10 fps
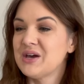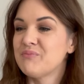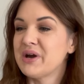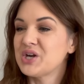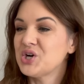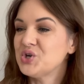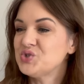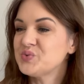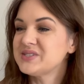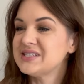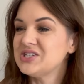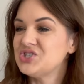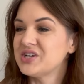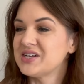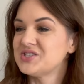My coach was
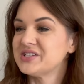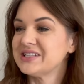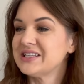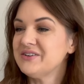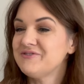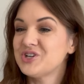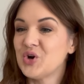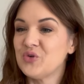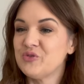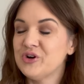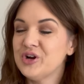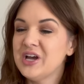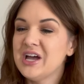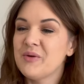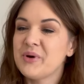teaching us to lift over,
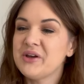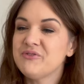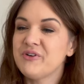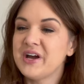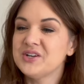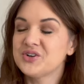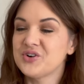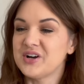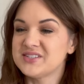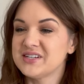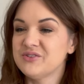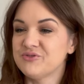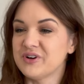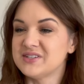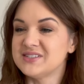but I find crossing in
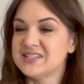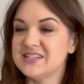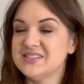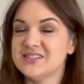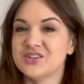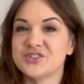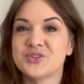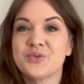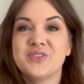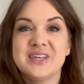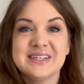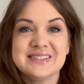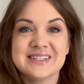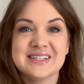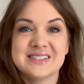front is easier. So this
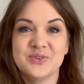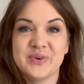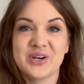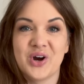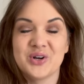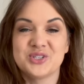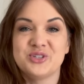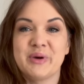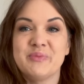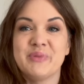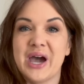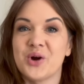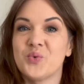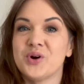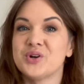is in regards to my
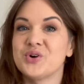backward